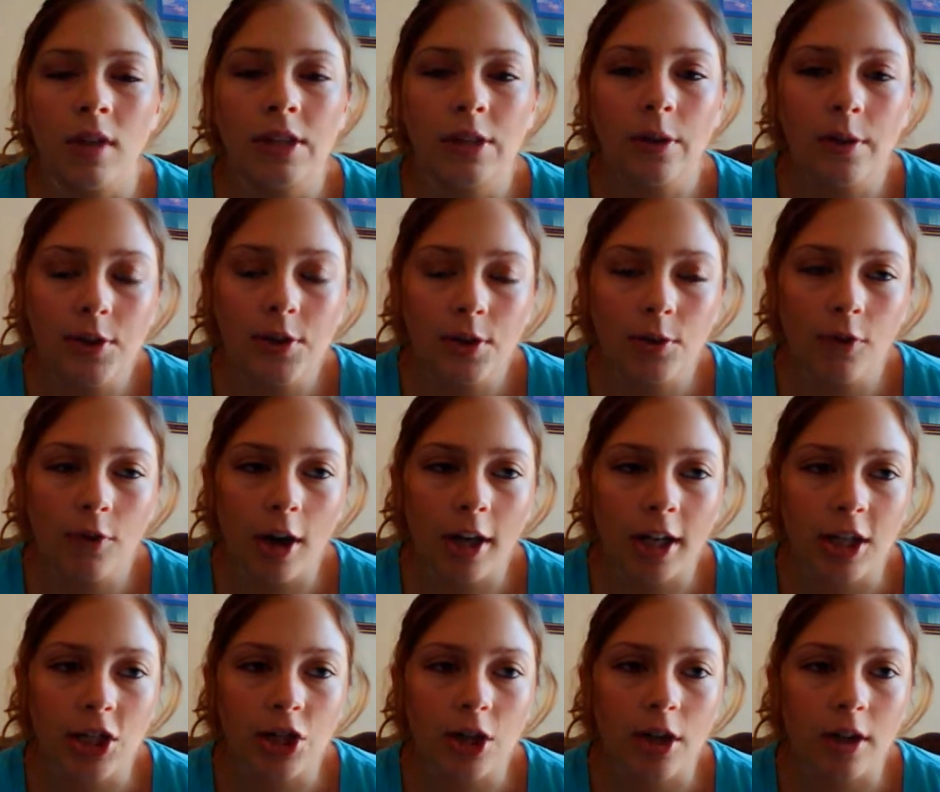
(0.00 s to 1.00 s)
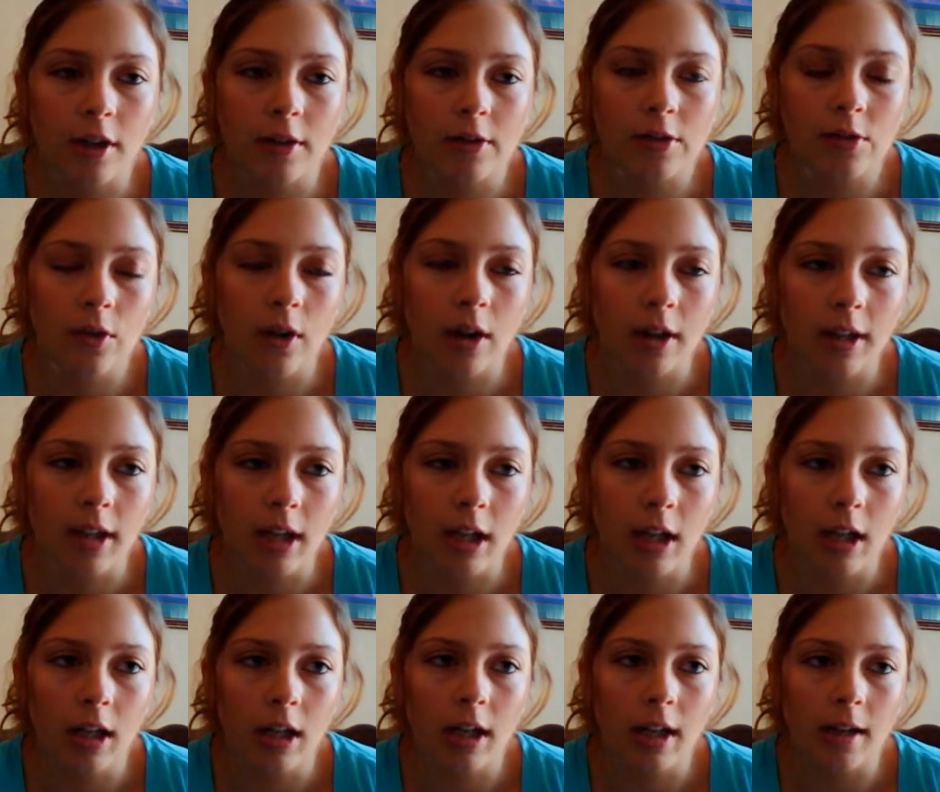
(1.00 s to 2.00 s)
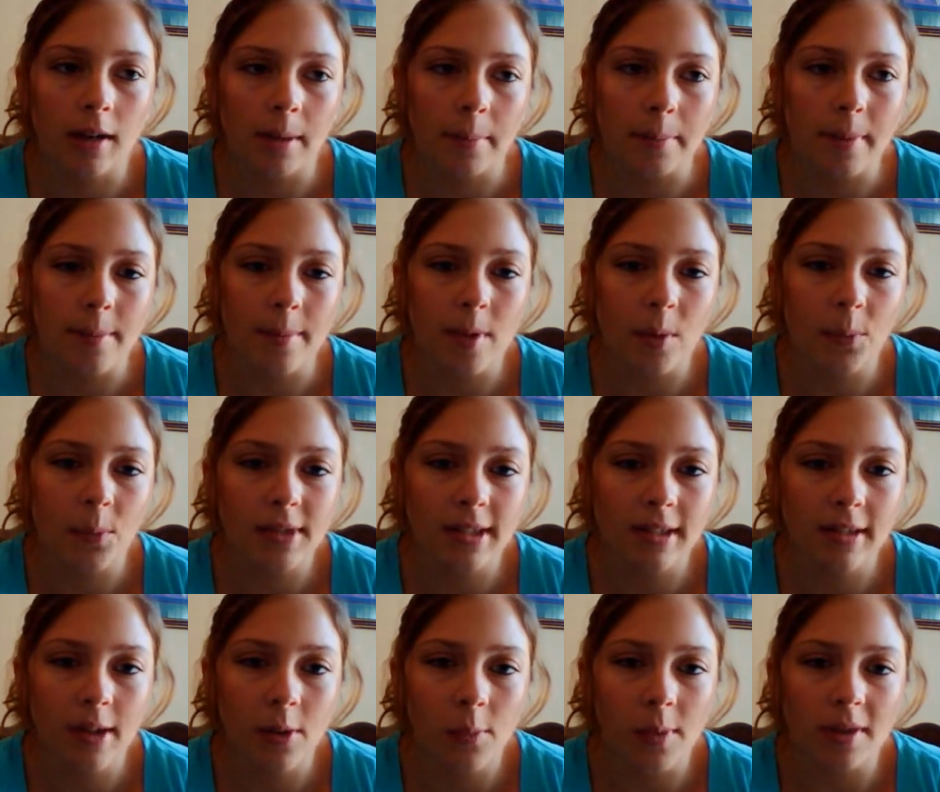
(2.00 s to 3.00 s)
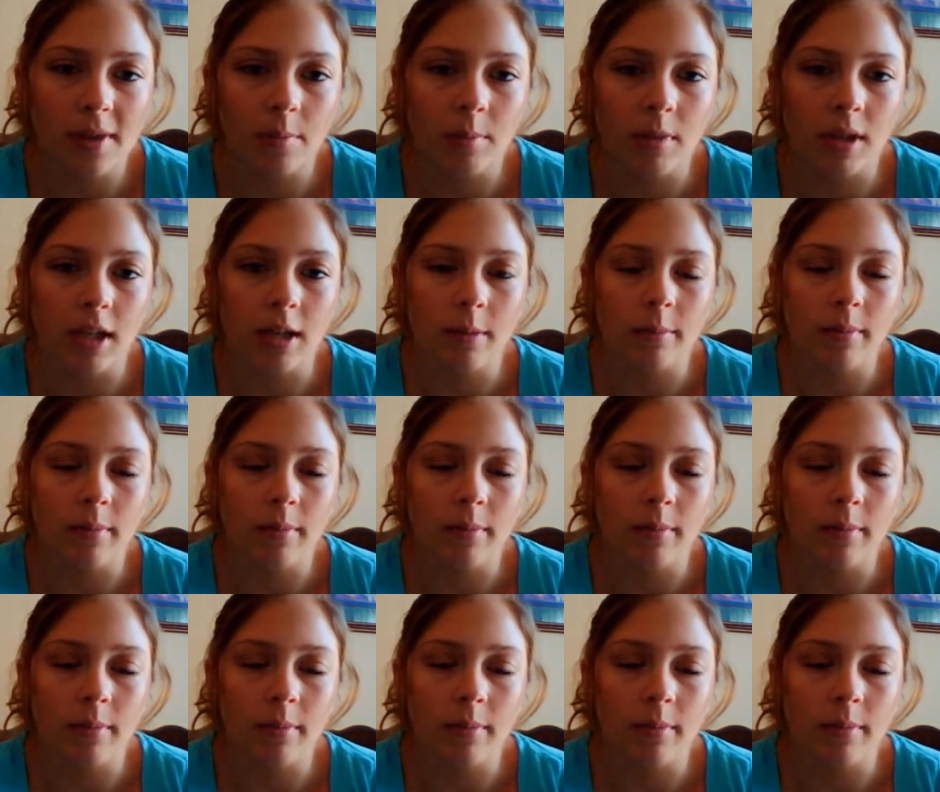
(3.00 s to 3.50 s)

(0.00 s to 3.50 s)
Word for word: so I went to the rocking chair and I was rocking, and like my mom was in there with me,